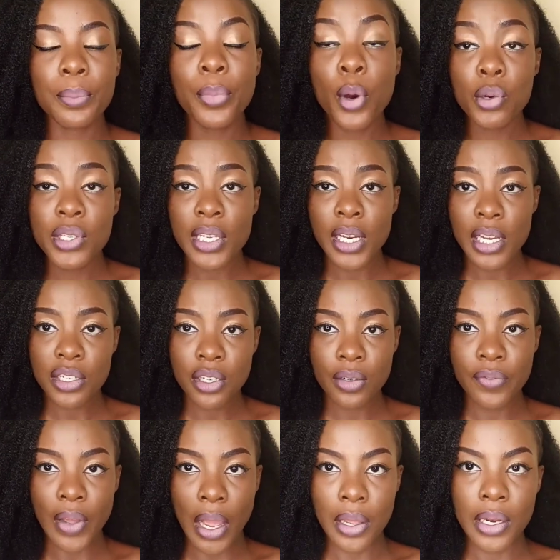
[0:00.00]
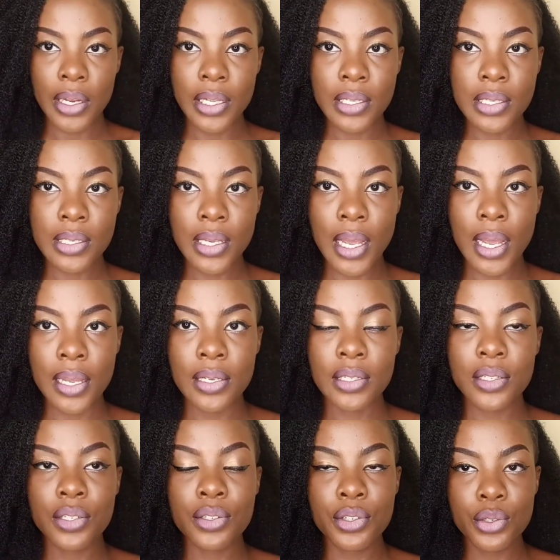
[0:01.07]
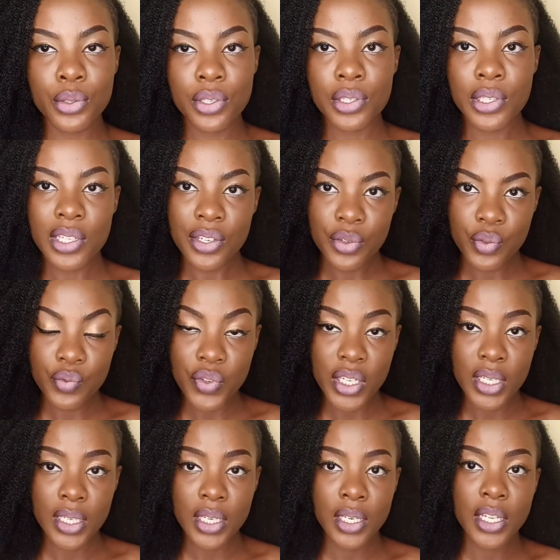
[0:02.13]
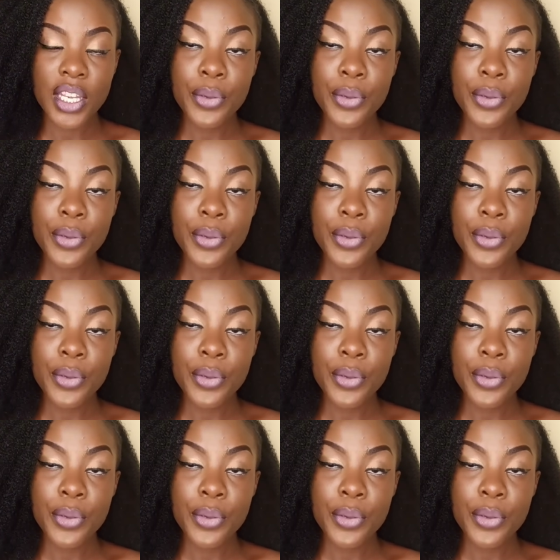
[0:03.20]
post-election violence, and due to this reason,